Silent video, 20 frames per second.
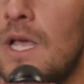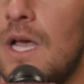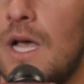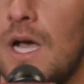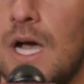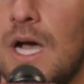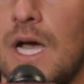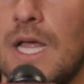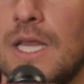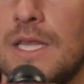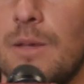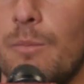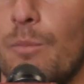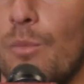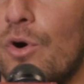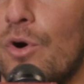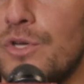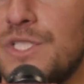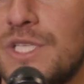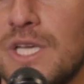And the
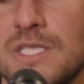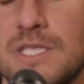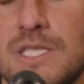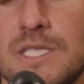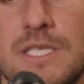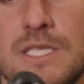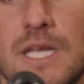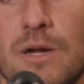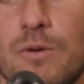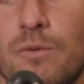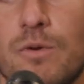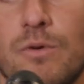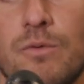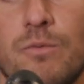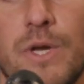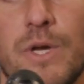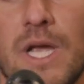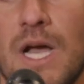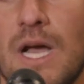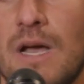more chances that
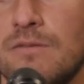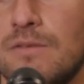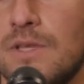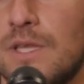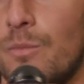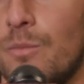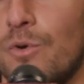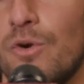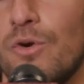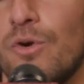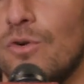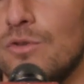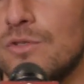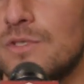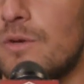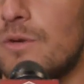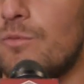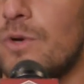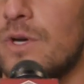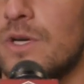we have, the more
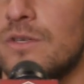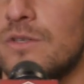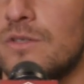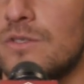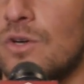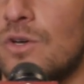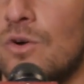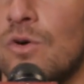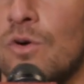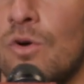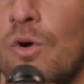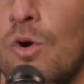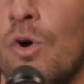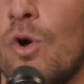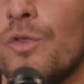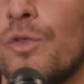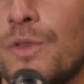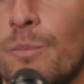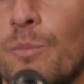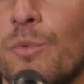goals that we're going to score,
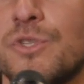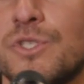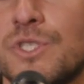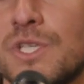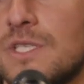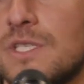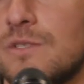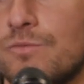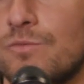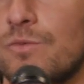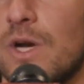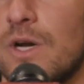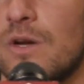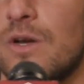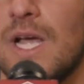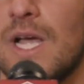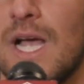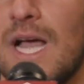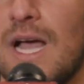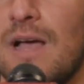or the more chances we're
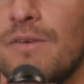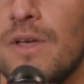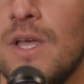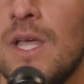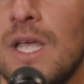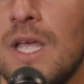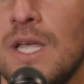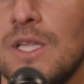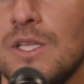going to have